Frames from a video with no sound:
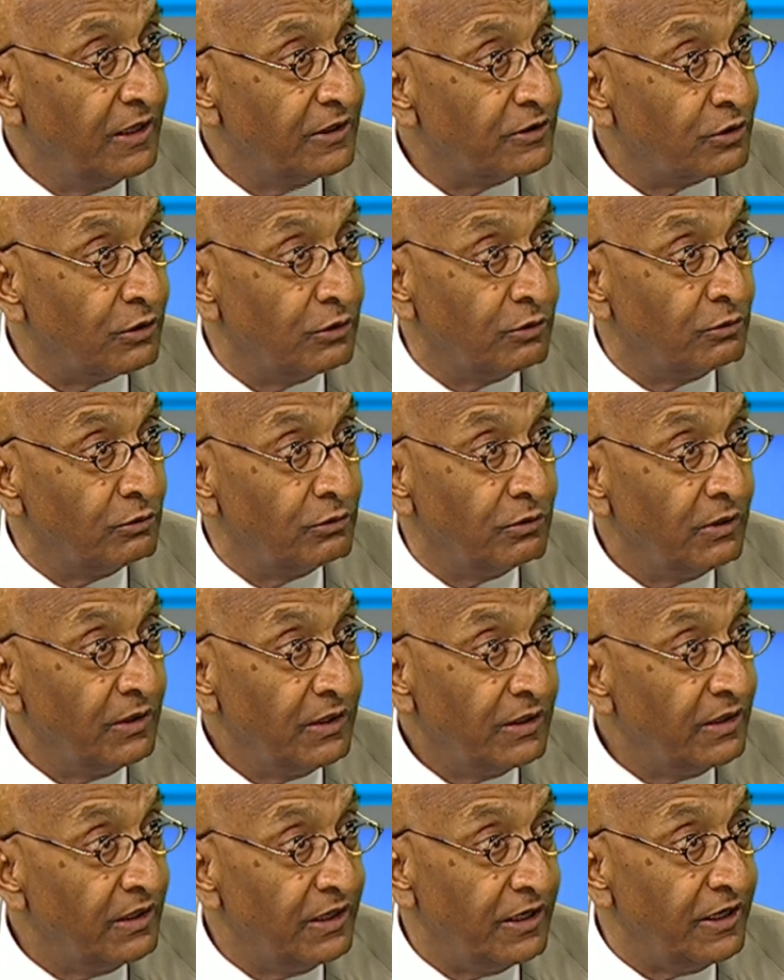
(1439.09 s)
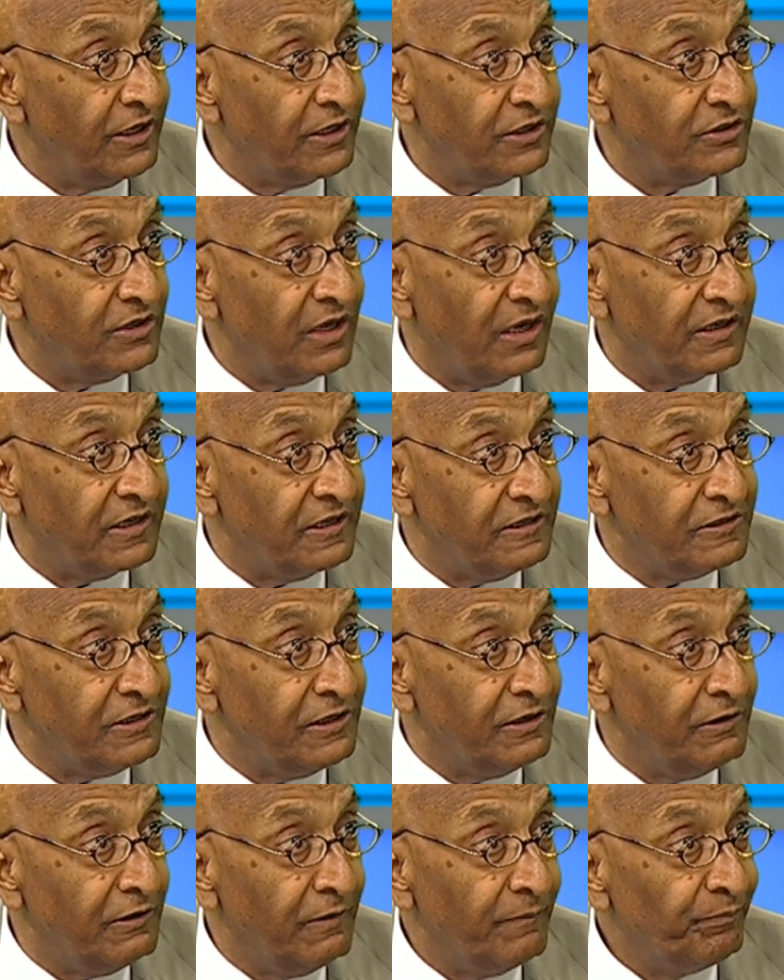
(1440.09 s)
So it is not
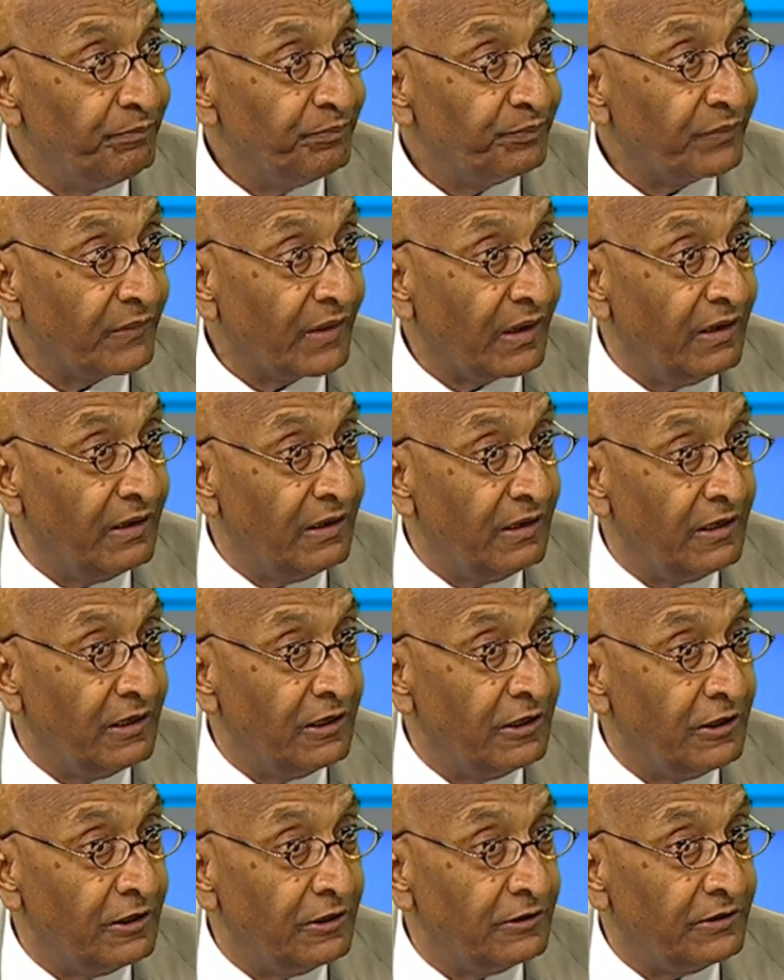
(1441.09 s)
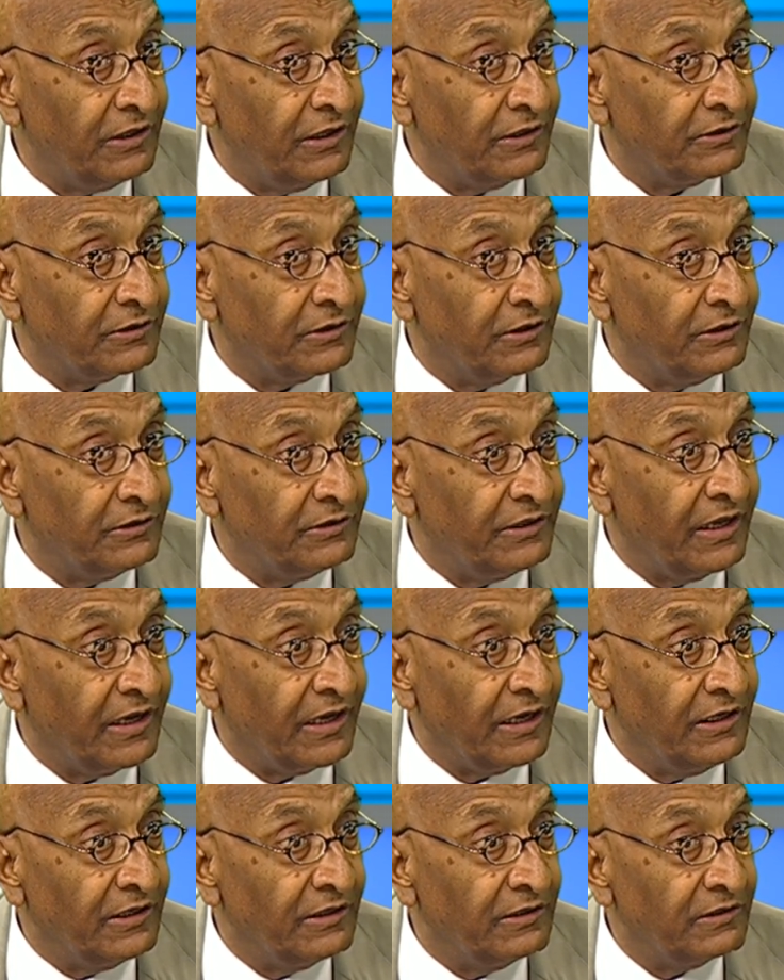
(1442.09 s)
easy that they
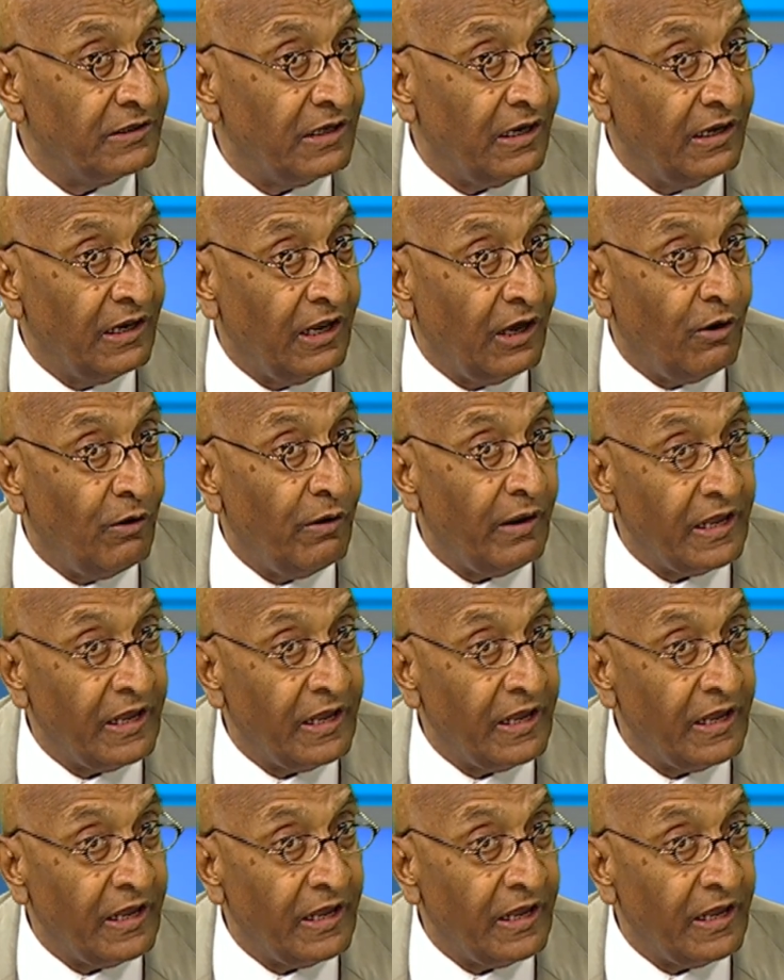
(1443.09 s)
can allow